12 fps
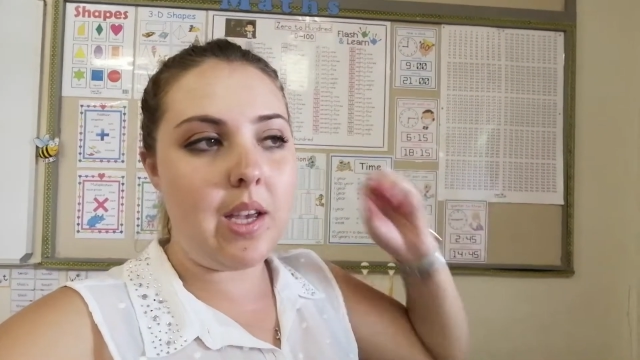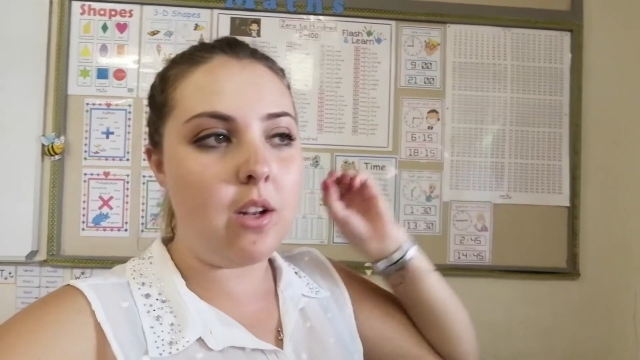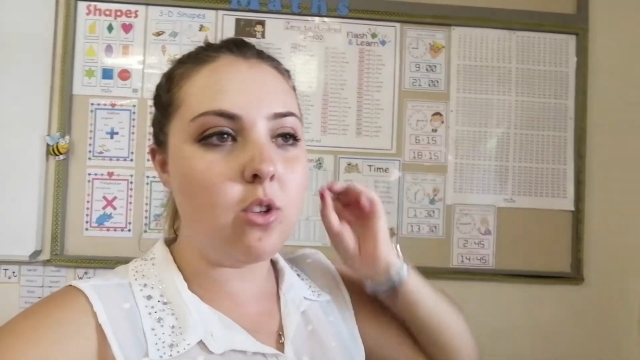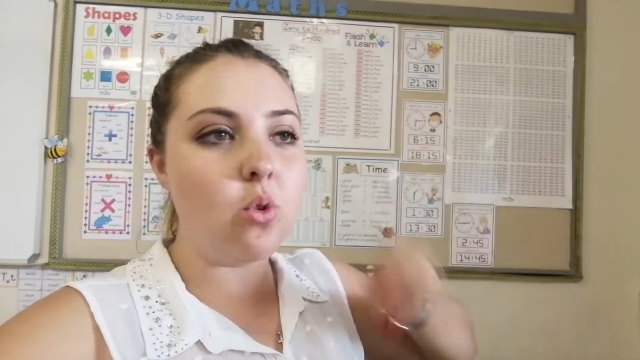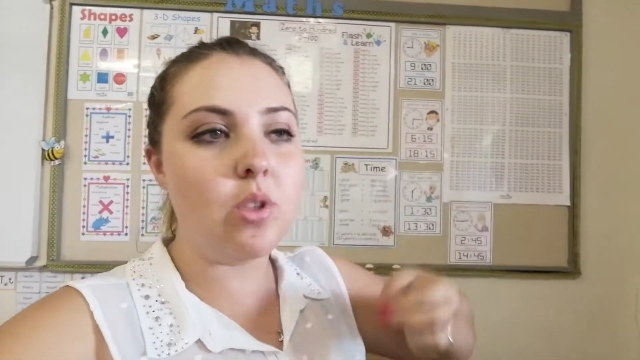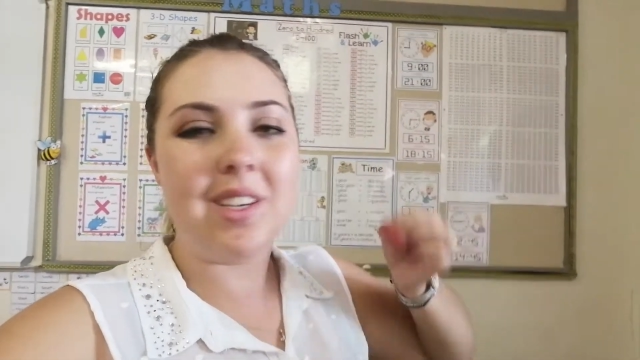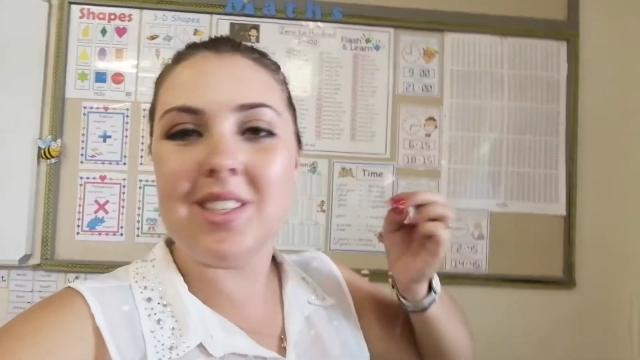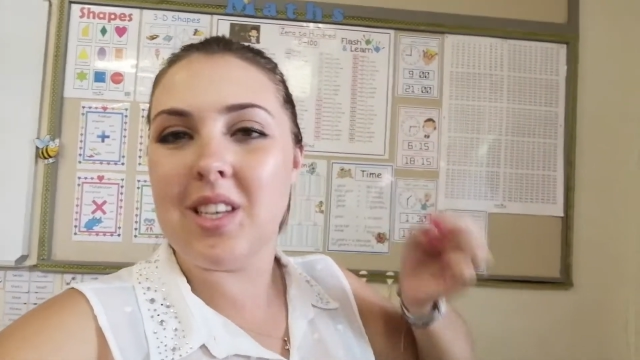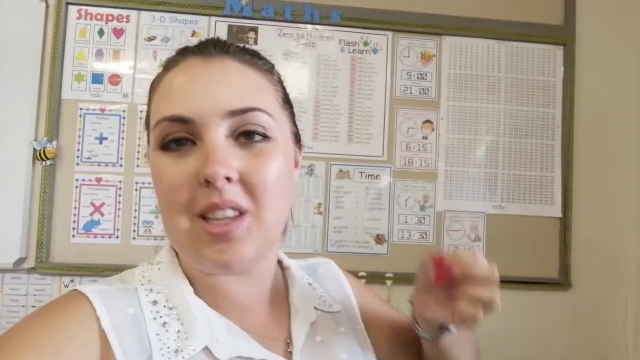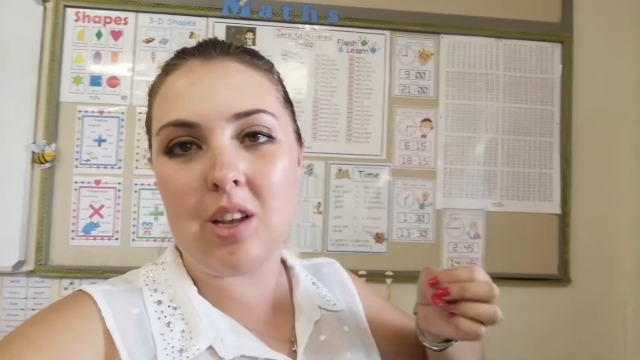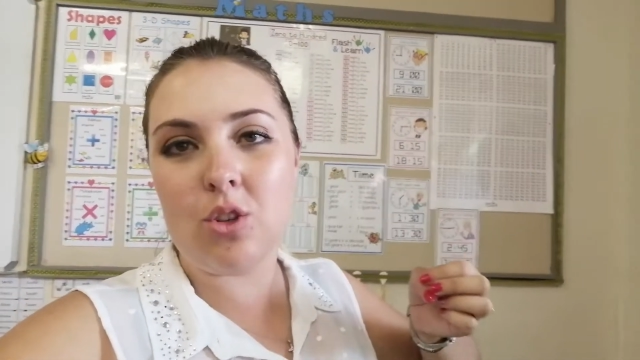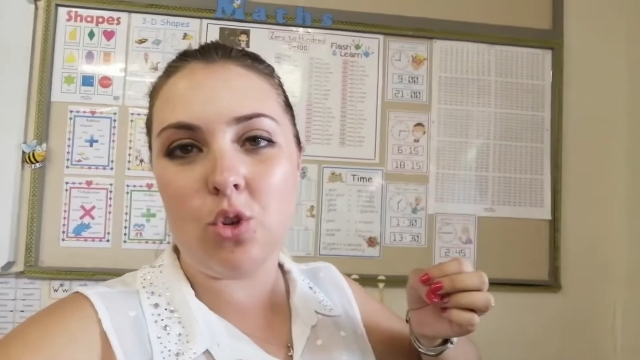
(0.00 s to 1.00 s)
and it's also
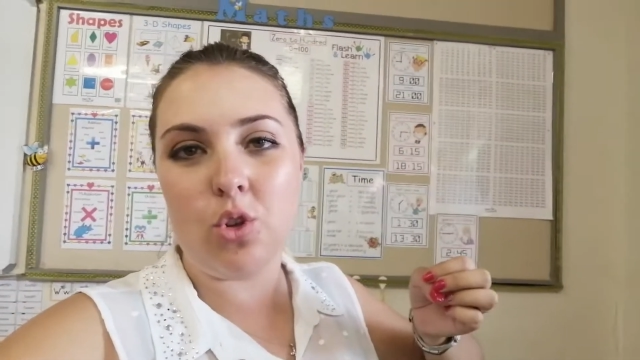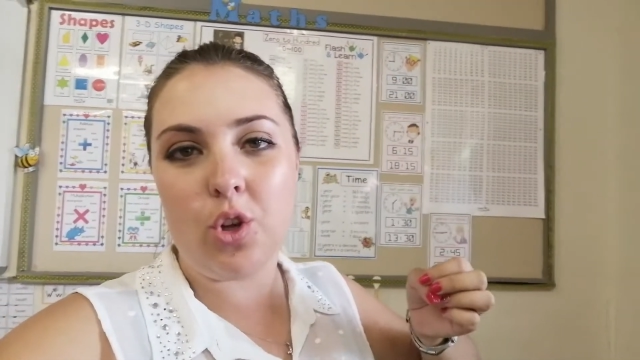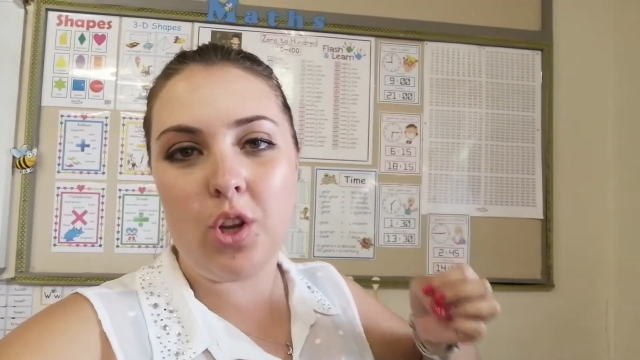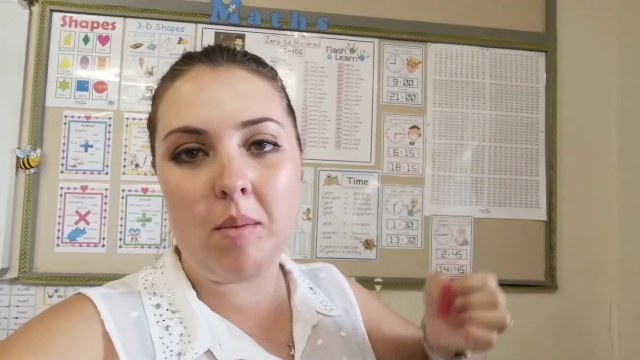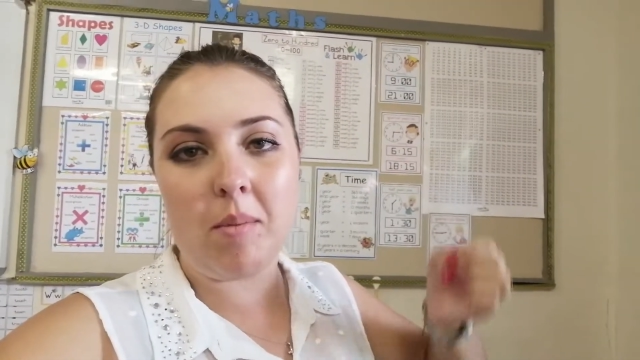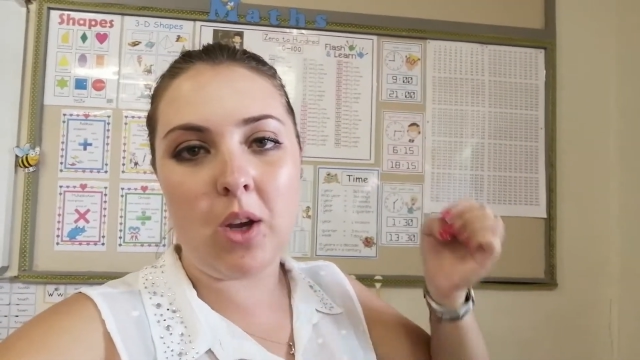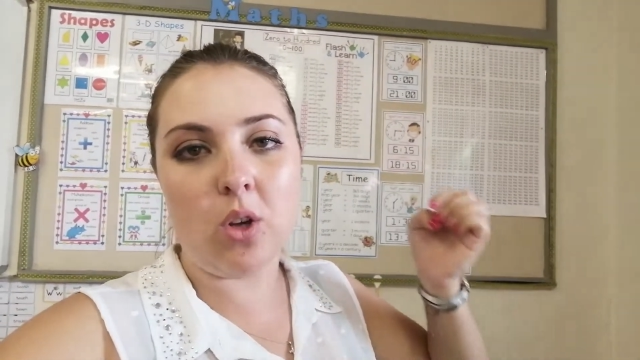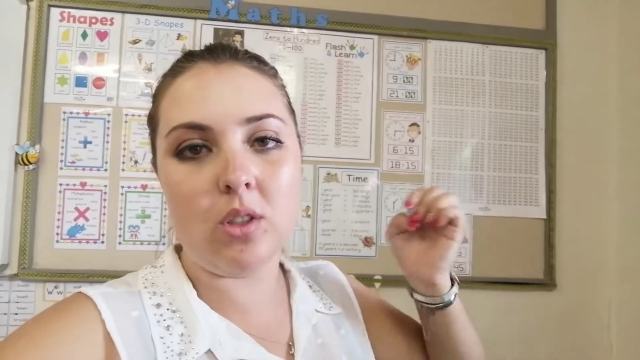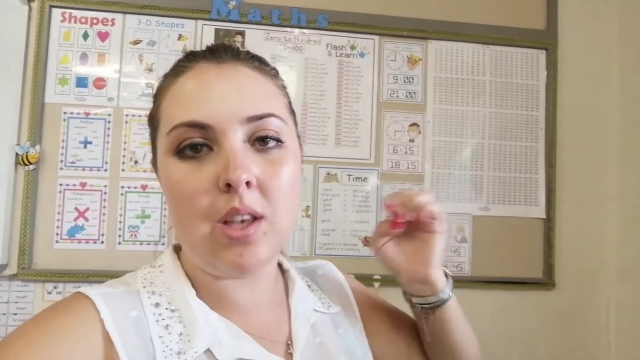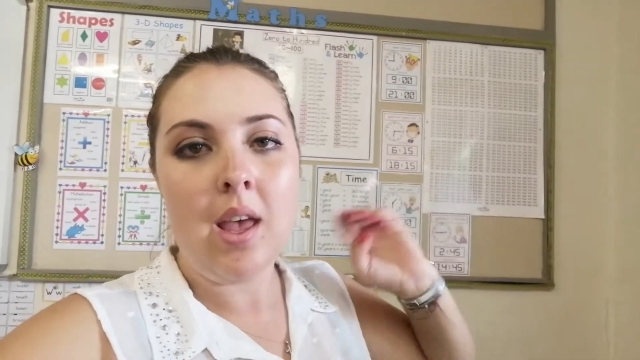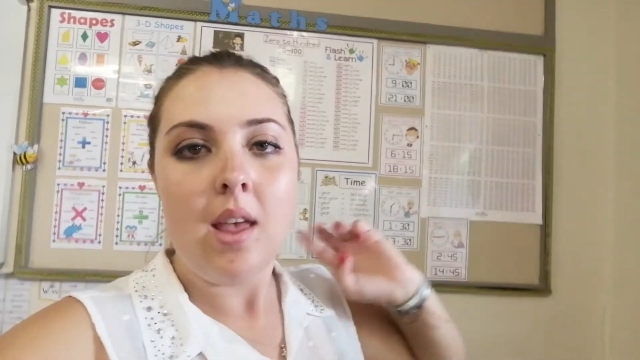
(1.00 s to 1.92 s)
incidental learning because